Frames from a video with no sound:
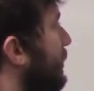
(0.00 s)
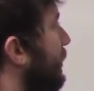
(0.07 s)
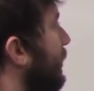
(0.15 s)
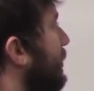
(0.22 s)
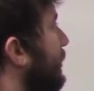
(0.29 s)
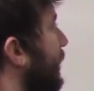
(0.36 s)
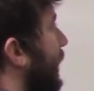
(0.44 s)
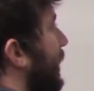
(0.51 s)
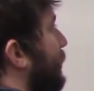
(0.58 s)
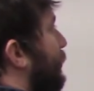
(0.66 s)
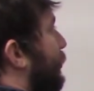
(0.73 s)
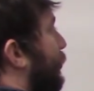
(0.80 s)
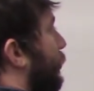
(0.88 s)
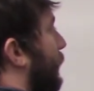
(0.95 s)
this
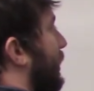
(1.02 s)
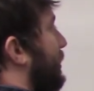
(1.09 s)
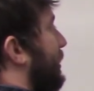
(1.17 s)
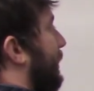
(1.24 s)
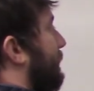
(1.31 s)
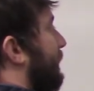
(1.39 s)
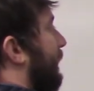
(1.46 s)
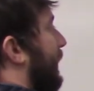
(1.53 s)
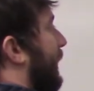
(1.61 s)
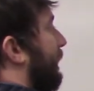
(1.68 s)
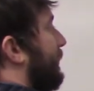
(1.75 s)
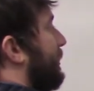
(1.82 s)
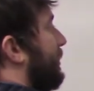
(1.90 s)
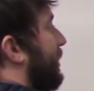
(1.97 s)
case, 2x times
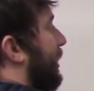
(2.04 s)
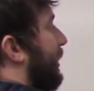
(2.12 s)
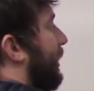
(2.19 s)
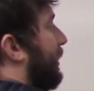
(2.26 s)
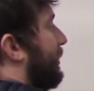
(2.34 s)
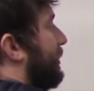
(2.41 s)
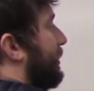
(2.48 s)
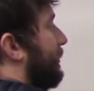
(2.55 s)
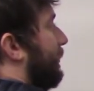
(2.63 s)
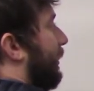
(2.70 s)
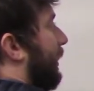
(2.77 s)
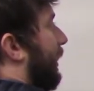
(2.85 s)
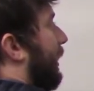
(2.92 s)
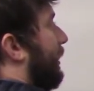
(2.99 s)
5 is 10x,
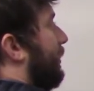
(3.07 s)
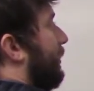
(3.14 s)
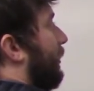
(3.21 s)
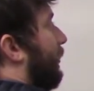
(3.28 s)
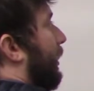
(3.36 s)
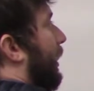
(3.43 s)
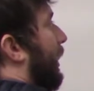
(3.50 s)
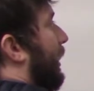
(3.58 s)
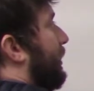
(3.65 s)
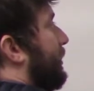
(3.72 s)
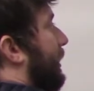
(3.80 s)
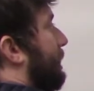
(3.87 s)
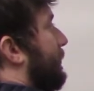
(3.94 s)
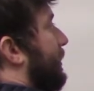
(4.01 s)
and x
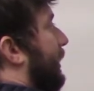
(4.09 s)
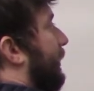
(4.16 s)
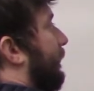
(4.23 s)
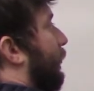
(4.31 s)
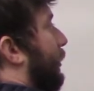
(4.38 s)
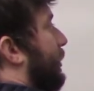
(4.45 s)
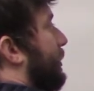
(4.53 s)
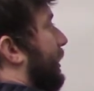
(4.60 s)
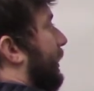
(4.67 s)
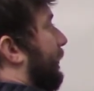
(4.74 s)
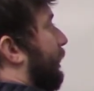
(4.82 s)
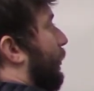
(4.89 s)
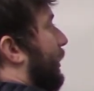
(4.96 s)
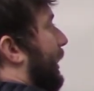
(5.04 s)
times negative 1 is
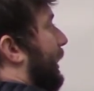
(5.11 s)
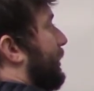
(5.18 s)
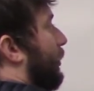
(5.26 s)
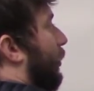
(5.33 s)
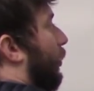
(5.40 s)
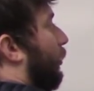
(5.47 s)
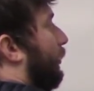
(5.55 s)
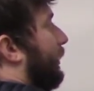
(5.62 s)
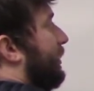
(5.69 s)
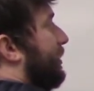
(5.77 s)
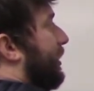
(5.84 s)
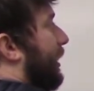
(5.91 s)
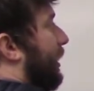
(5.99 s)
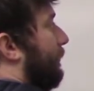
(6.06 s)
negative 1x. Only
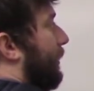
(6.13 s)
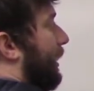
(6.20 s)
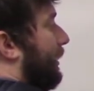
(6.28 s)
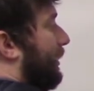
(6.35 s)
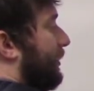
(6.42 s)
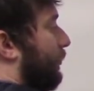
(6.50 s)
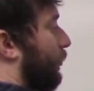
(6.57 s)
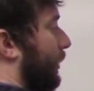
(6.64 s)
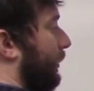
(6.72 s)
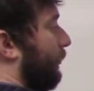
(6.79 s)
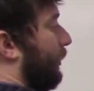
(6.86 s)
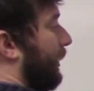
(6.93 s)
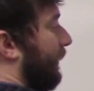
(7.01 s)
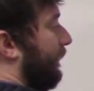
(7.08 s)
10 minus 1
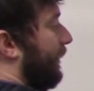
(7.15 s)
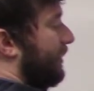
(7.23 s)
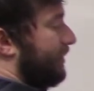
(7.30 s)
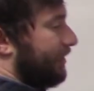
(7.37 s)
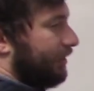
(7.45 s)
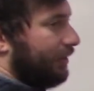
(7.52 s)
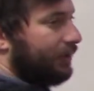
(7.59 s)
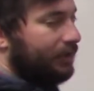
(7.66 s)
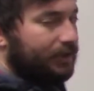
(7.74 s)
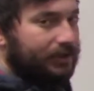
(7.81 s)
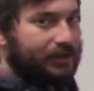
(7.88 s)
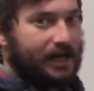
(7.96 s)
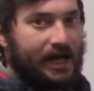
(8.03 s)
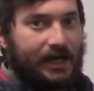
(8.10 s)
will give us
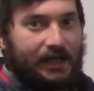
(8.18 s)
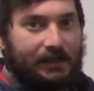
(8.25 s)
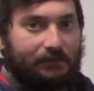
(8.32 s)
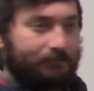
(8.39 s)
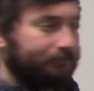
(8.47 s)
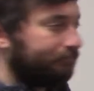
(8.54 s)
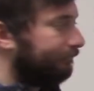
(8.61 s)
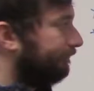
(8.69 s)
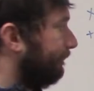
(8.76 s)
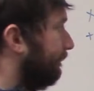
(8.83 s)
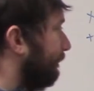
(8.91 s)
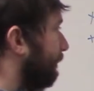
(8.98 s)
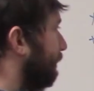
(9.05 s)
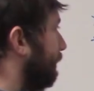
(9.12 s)
9.
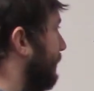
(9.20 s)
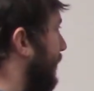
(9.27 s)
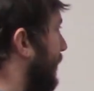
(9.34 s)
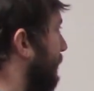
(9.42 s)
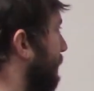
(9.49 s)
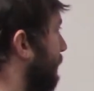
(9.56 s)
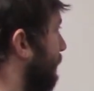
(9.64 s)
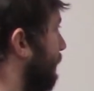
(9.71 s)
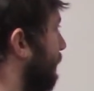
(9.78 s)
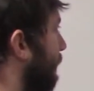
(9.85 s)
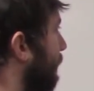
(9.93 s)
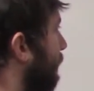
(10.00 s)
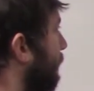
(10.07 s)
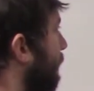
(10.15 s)
Okay?
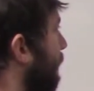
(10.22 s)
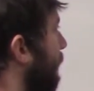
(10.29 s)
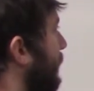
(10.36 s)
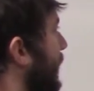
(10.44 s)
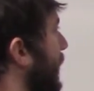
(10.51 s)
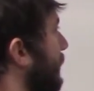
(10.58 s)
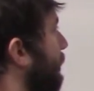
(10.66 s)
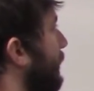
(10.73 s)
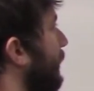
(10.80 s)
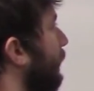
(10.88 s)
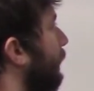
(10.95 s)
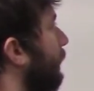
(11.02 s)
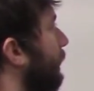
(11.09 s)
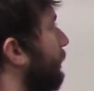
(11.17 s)
That
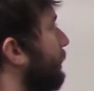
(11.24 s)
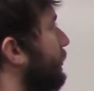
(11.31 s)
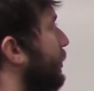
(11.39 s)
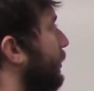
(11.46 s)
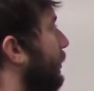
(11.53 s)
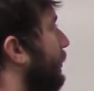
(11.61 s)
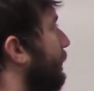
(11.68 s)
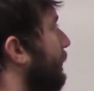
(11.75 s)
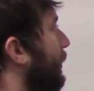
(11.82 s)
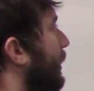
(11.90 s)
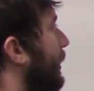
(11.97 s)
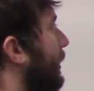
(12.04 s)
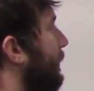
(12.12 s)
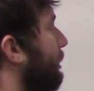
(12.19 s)
middle term,
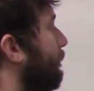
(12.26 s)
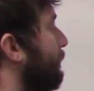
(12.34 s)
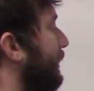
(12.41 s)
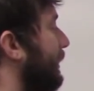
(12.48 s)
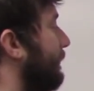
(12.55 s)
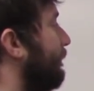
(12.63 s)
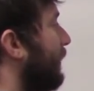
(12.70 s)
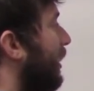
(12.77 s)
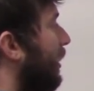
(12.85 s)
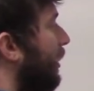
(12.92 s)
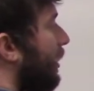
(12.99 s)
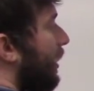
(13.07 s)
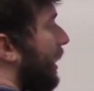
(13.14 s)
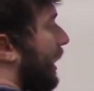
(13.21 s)
b.
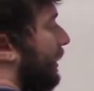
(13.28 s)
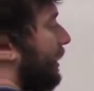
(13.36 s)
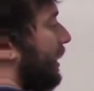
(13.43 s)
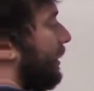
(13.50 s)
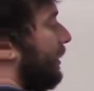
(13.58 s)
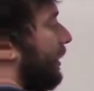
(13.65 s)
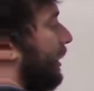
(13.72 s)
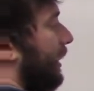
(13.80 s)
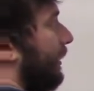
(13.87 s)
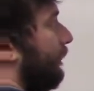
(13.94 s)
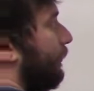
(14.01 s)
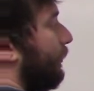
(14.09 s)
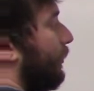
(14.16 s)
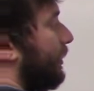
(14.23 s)
And then if
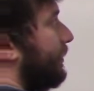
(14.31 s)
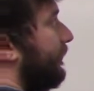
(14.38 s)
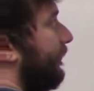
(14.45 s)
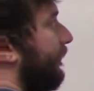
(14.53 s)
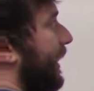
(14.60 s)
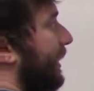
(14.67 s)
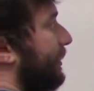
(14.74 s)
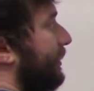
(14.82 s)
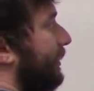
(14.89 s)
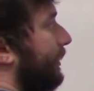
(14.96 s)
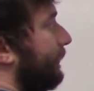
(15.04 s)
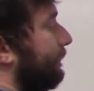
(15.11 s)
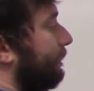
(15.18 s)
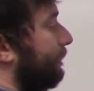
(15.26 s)
we want to factor